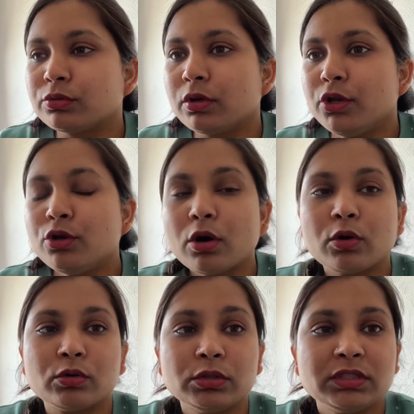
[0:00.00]

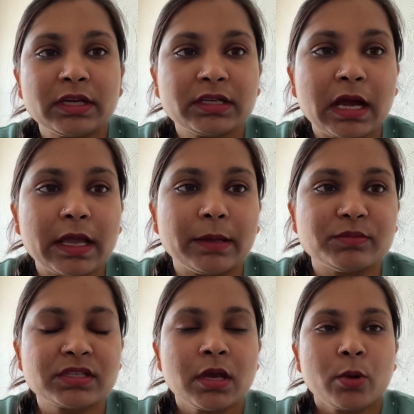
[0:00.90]
know the
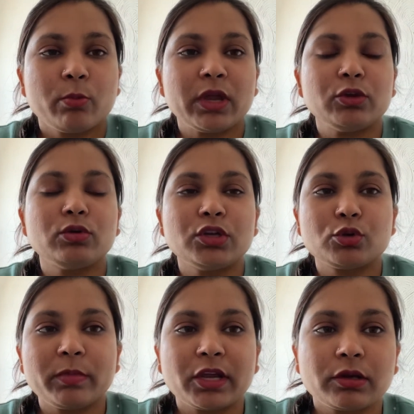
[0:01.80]
times when you need
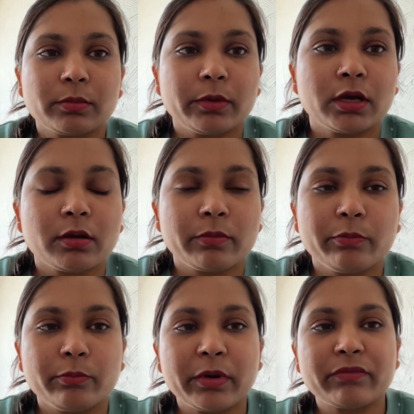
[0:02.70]
to
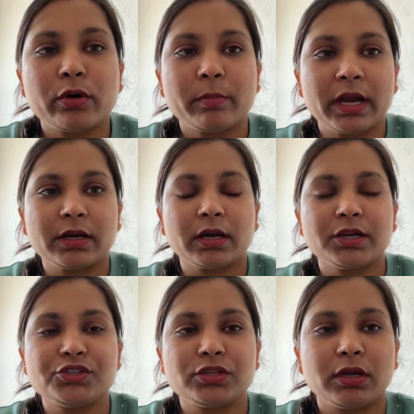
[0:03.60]
perform hand
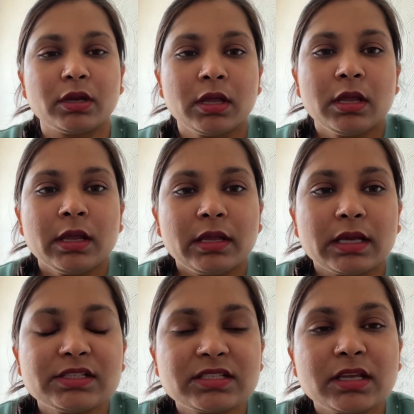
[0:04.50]
hygiene.
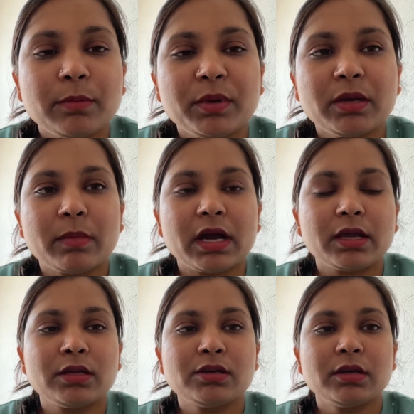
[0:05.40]
Yeah, just keep in
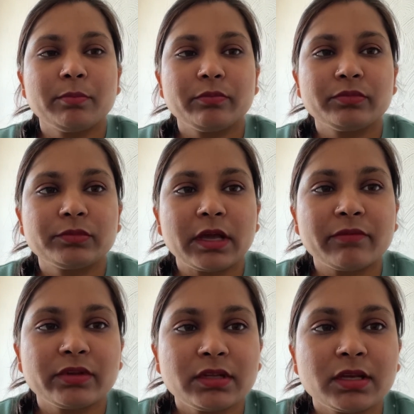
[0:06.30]
mind,
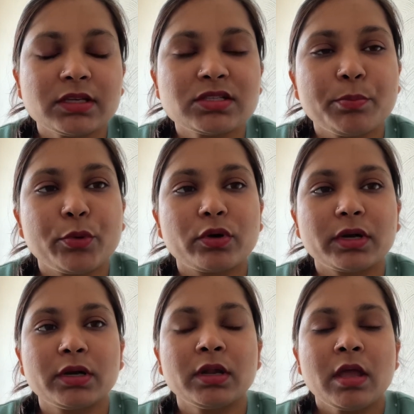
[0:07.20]
everything is
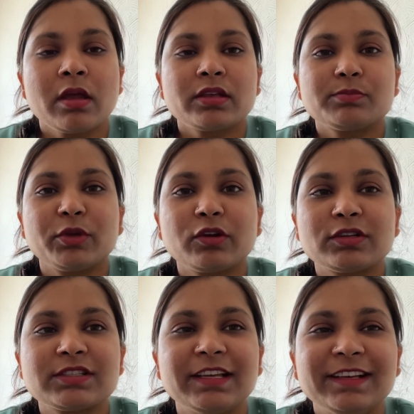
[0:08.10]
important,
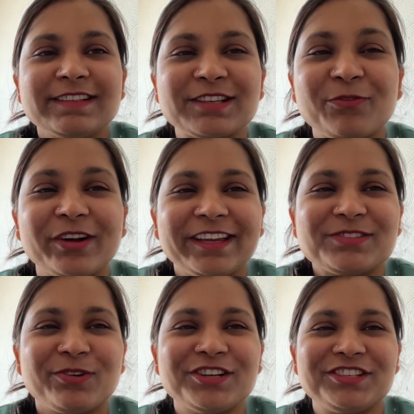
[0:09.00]
because someone is
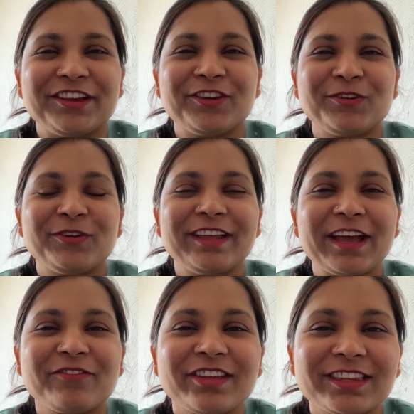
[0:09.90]
watching you doing
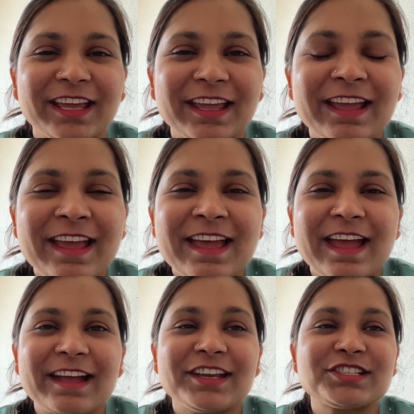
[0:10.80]
everything,
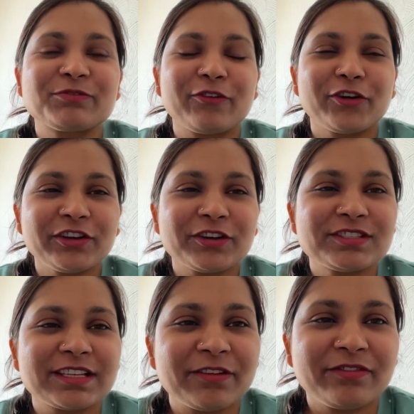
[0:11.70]
and it's for your
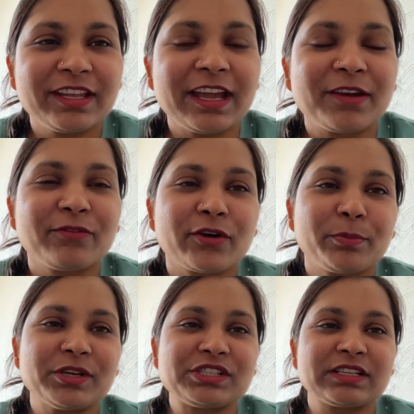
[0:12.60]
safety and for
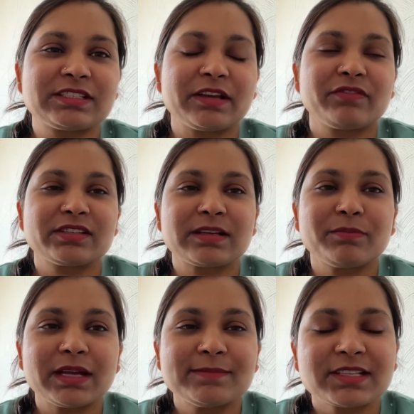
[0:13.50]
patient safety.
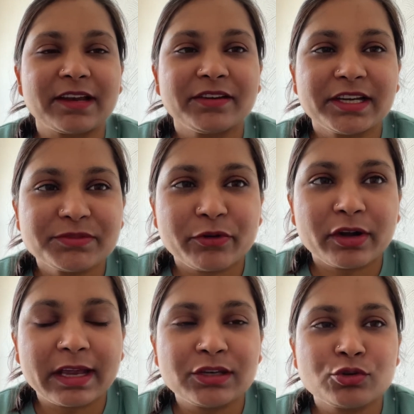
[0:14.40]
Sometimes candidates
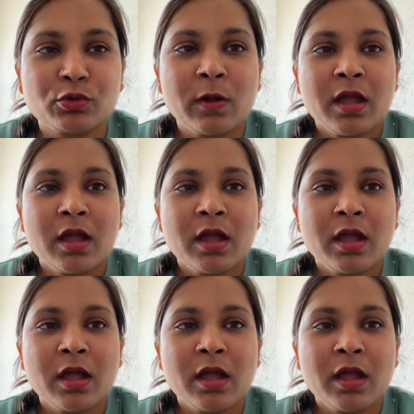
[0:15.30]
forget to